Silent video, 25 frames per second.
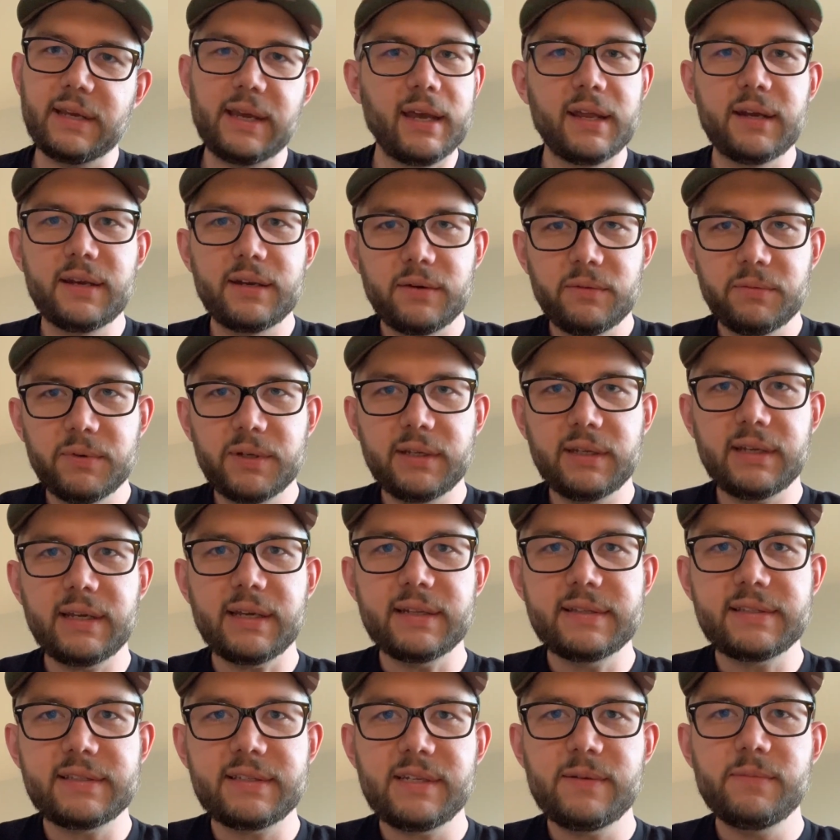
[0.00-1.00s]
And really,
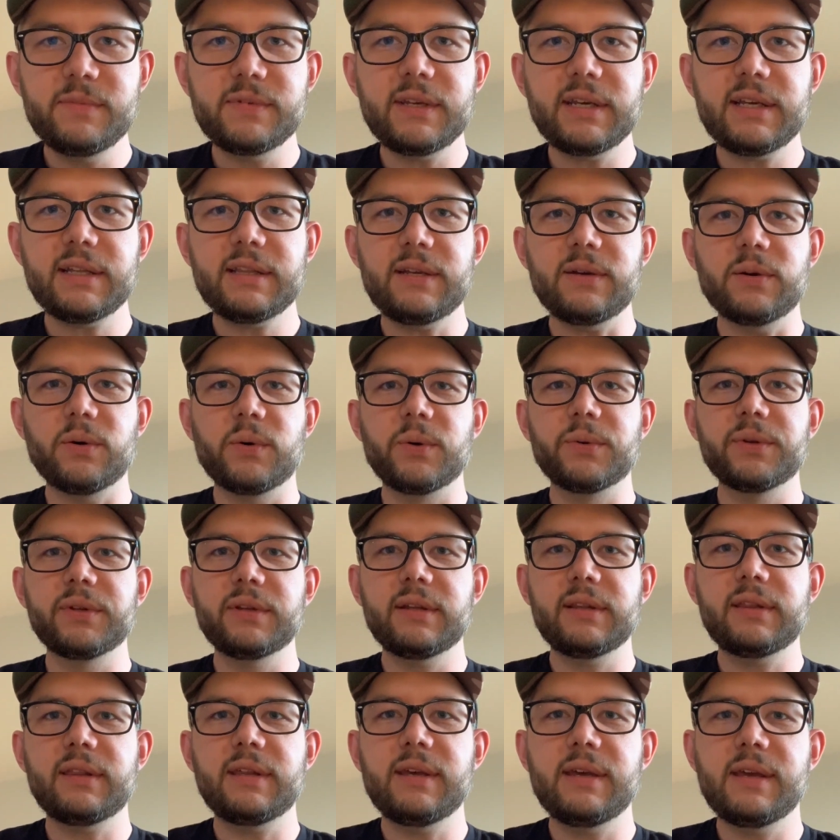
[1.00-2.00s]
it seems like the
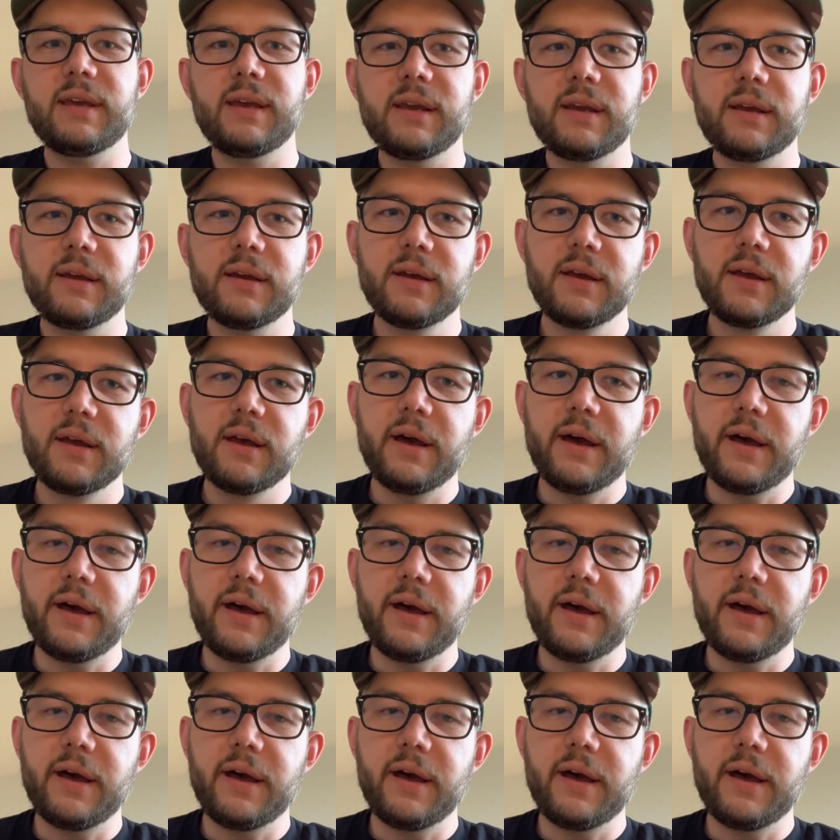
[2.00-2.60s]
only thing